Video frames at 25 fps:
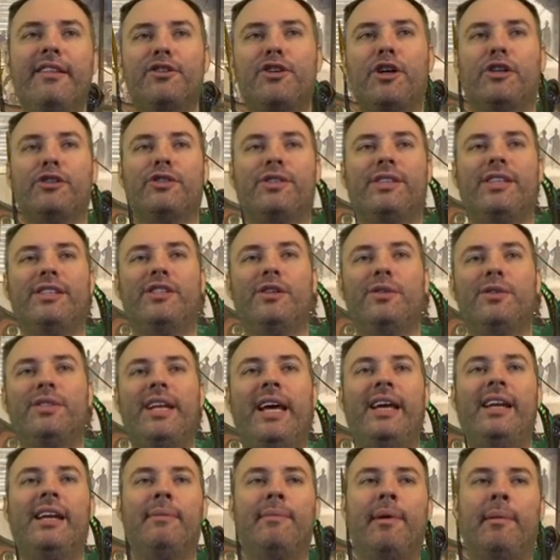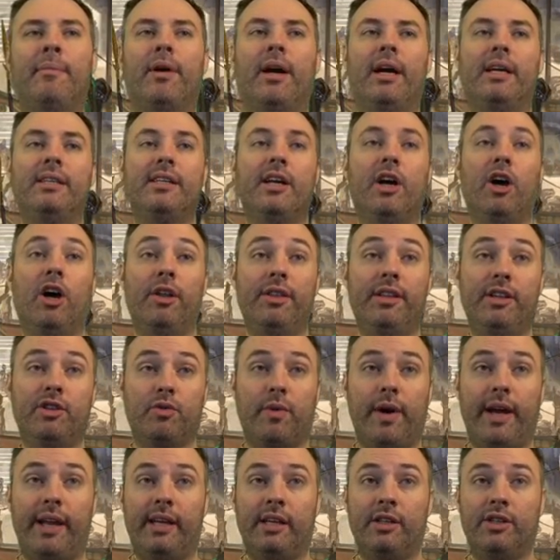Chaucer says, so is Dana memorizing all of these
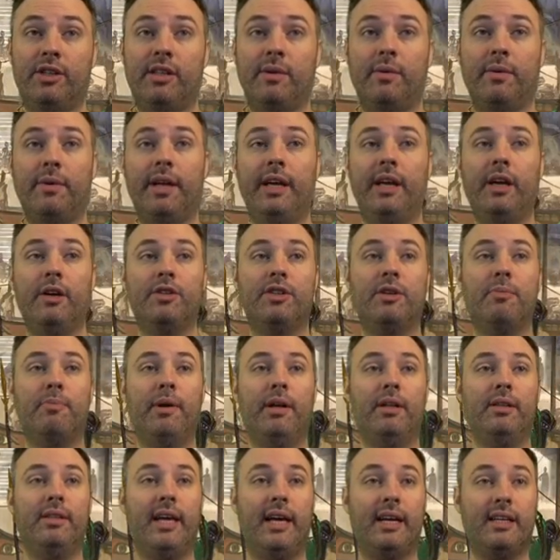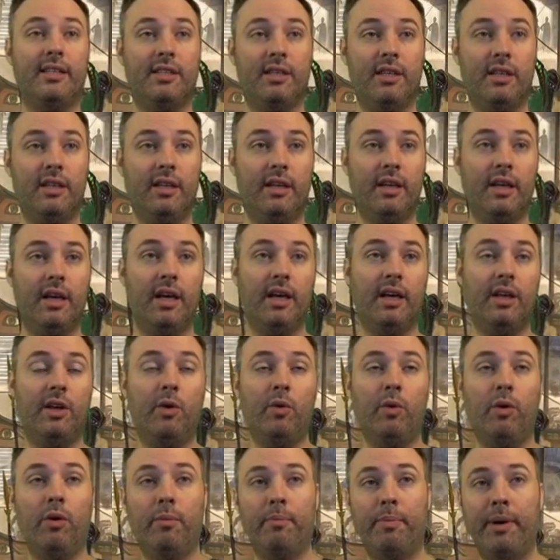ratings so that when he goes to build decks, uh,
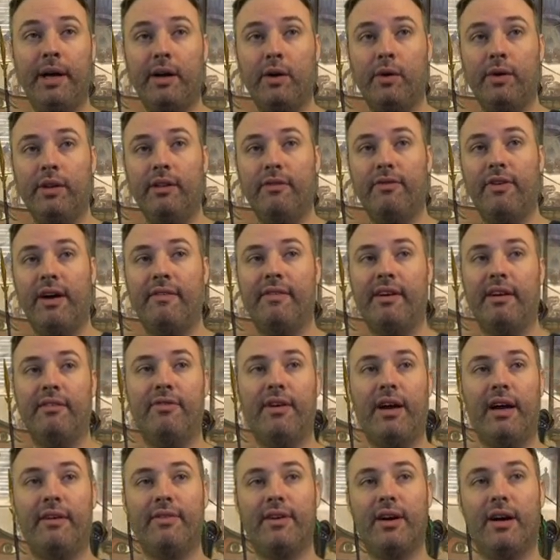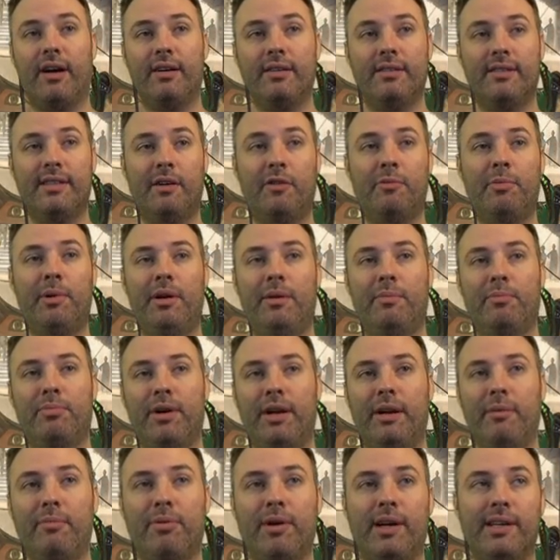he will pick only the five out of five cards? That would be
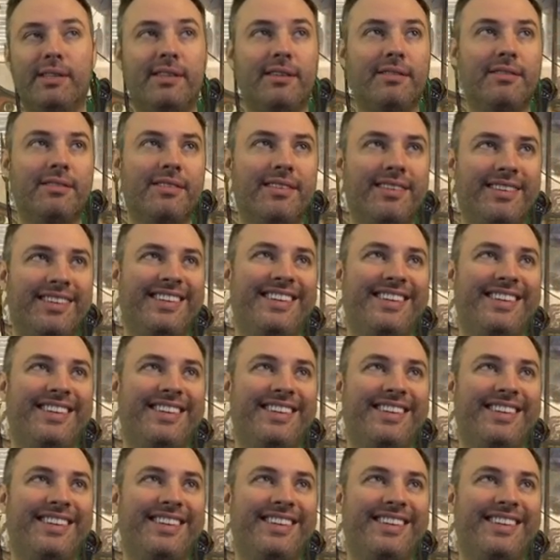pretty impressive.